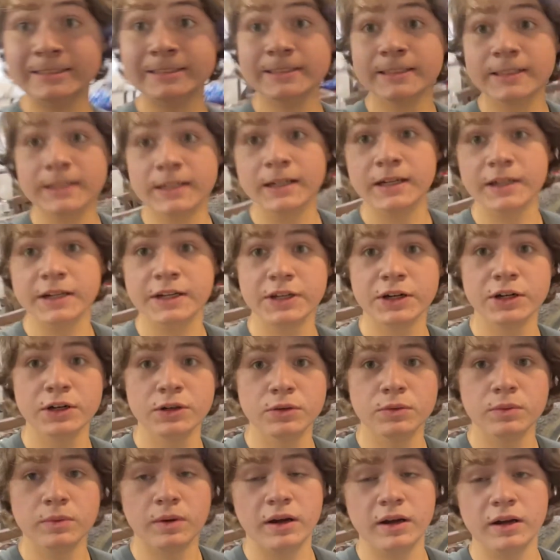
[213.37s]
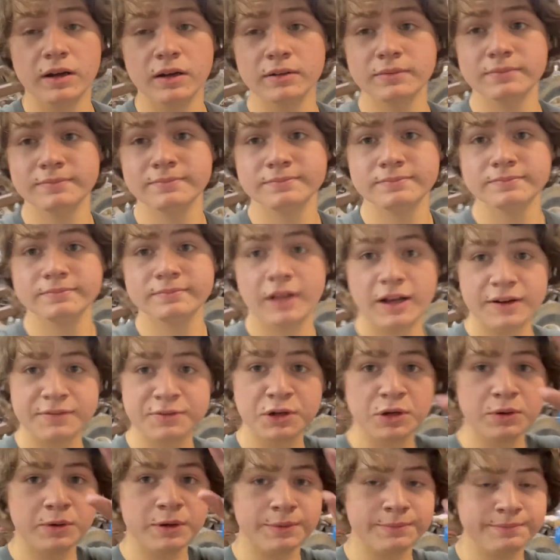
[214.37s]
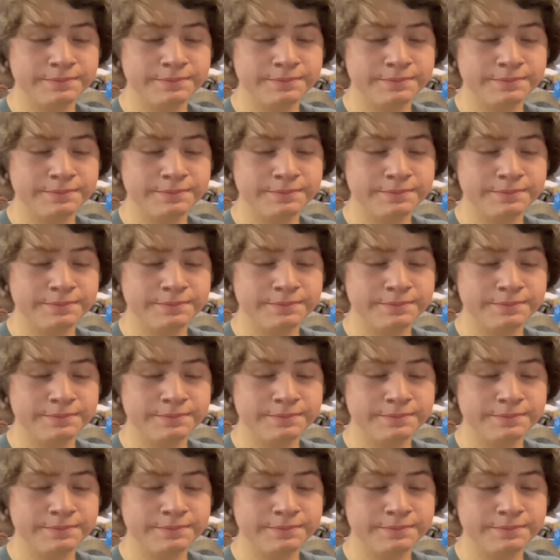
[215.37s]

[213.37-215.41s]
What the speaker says: There you go. Have a good one.